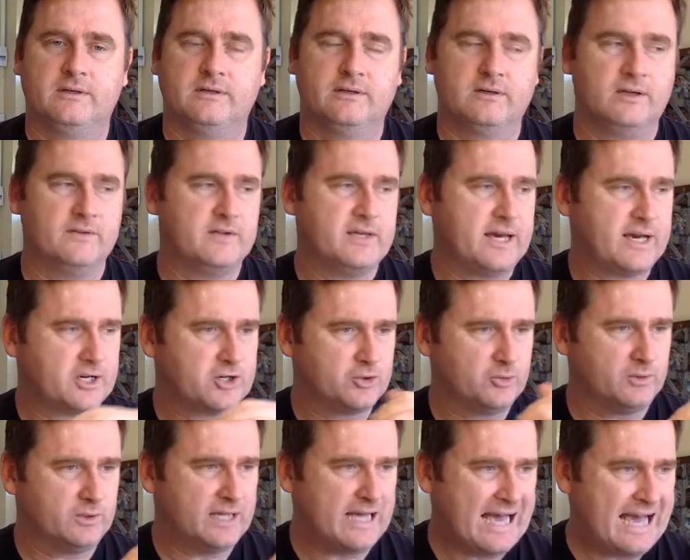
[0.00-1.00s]
Right? The
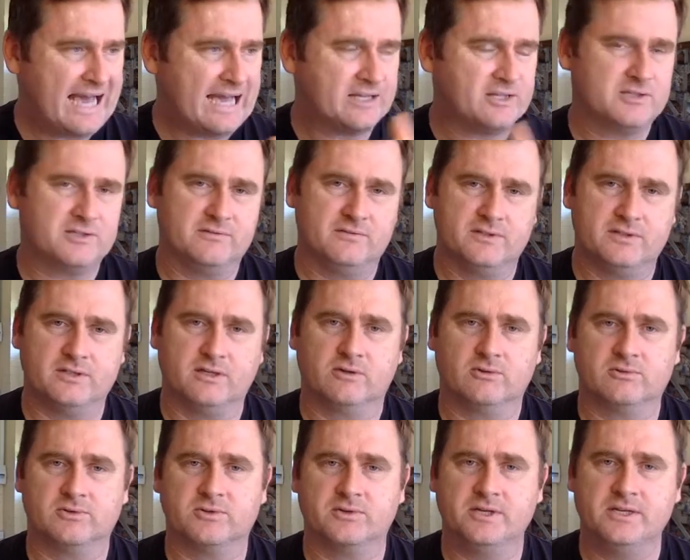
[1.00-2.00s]
actual act of
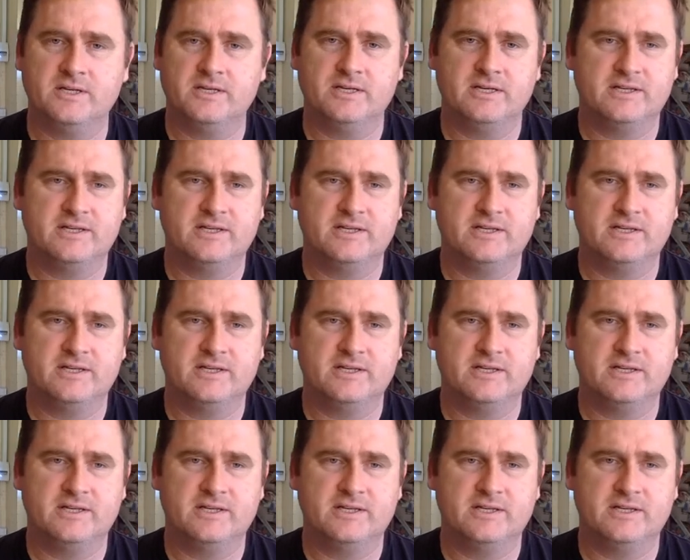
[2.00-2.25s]
adultery